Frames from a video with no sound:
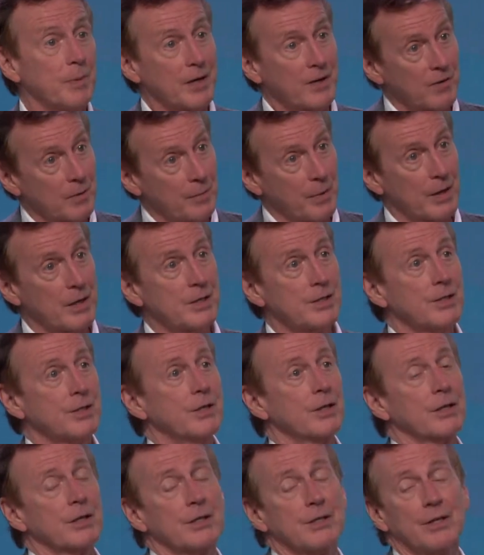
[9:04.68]
and everybody's a
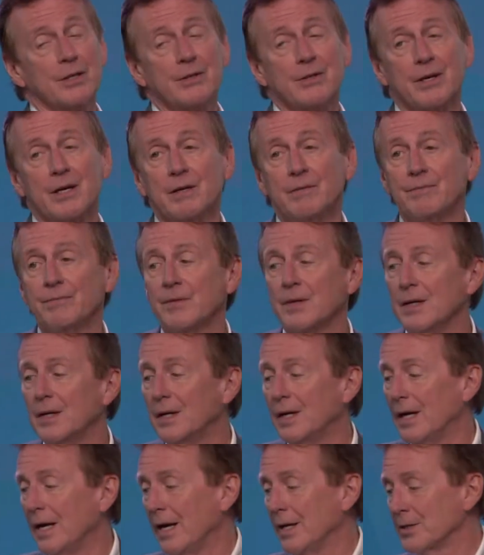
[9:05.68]
young adult now.
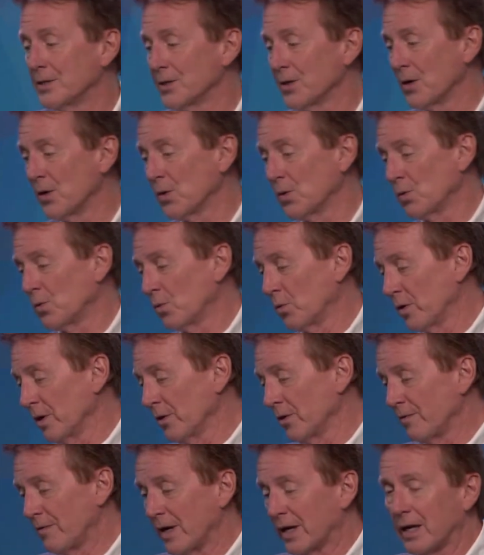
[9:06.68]
And so we're in
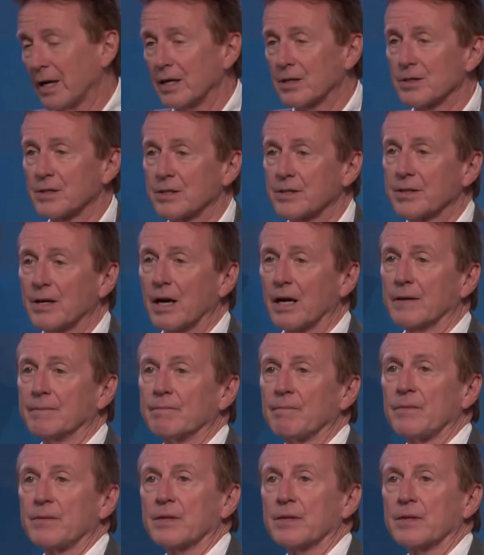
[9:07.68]
the vacation site,